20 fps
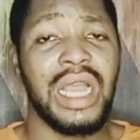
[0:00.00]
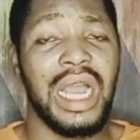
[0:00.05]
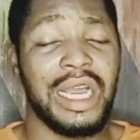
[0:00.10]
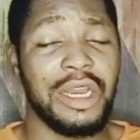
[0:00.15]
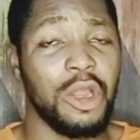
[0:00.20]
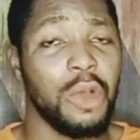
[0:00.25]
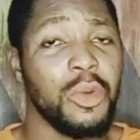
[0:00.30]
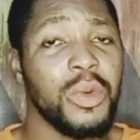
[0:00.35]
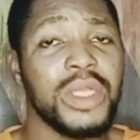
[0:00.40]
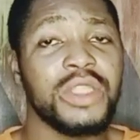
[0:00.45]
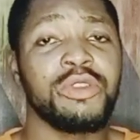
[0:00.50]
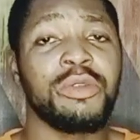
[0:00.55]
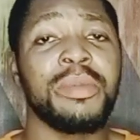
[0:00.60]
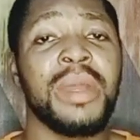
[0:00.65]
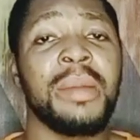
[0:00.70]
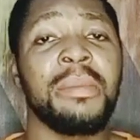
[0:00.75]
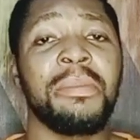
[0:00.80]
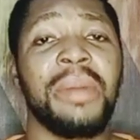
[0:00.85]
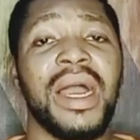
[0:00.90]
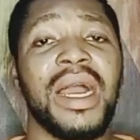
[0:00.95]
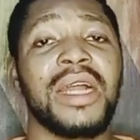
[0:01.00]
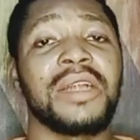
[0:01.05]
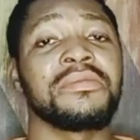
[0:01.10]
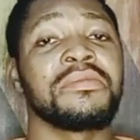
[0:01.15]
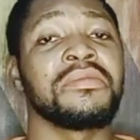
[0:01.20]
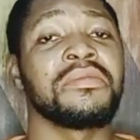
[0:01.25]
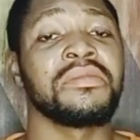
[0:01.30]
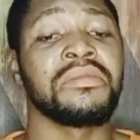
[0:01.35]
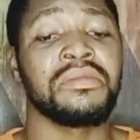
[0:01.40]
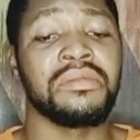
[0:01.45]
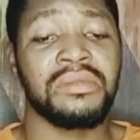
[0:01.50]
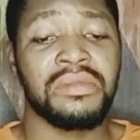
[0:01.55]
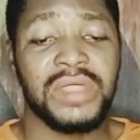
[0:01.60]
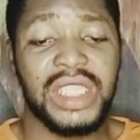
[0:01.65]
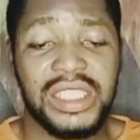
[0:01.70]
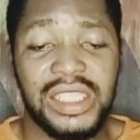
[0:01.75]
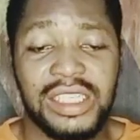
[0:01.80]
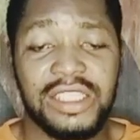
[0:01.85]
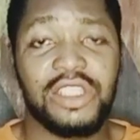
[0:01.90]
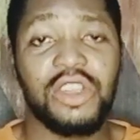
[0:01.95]
And always remember,
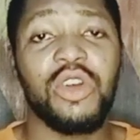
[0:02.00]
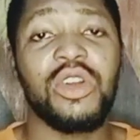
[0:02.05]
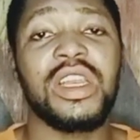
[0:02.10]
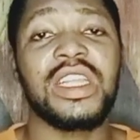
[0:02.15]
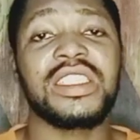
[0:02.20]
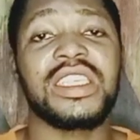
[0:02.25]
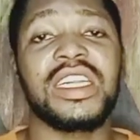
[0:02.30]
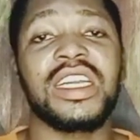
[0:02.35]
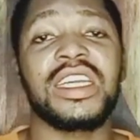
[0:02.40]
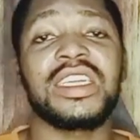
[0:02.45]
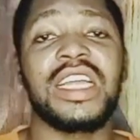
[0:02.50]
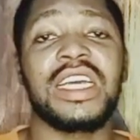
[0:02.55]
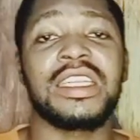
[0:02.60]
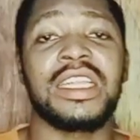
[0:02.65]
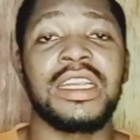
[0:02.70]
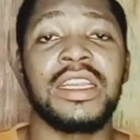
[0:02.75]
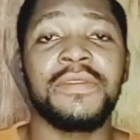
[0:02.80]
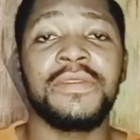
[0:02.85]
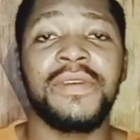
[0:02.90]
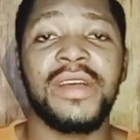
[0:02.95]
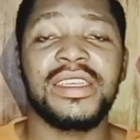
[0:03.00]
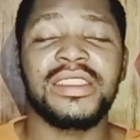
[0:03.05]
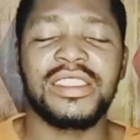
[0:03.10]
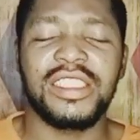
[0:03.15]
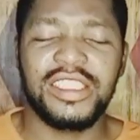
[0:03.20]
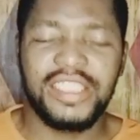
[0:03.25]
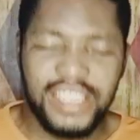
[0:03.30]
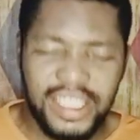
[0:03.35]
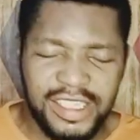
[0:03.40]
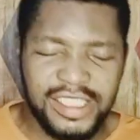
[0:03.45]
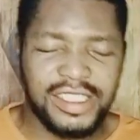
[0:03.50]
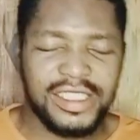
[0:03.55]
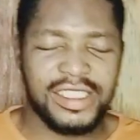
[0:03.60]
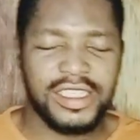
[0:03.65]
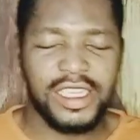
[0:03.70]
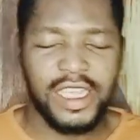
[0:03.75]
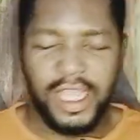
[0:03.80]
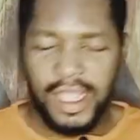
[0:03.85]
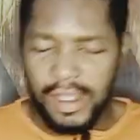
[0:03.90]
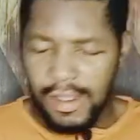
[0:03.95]
this is the only channel that delivers the
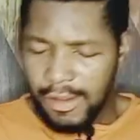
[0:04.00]
gist,